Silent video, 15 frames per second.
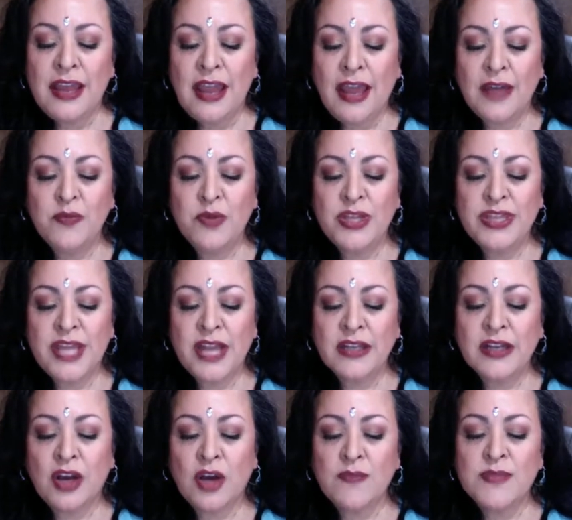And with that
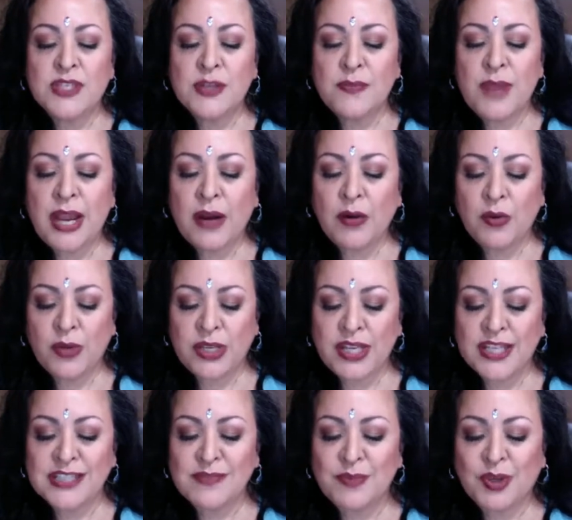comes some harrowing
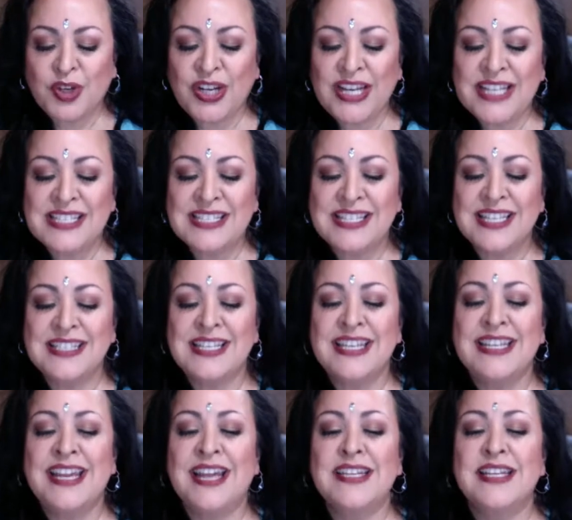experiences,
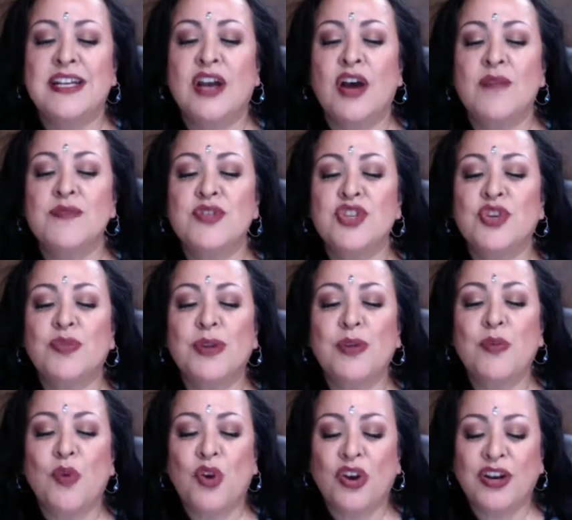and yet it comes the
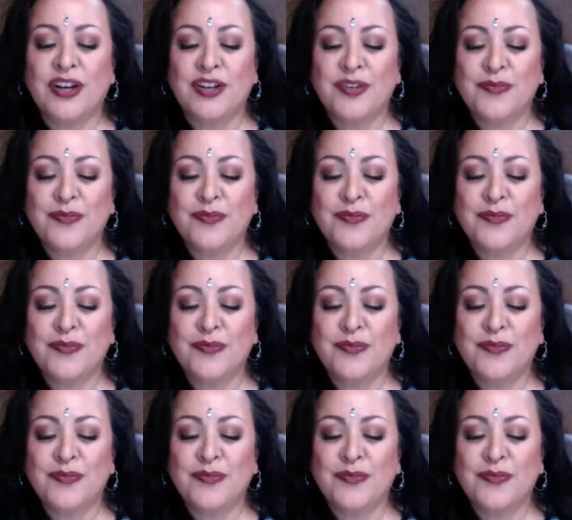reward.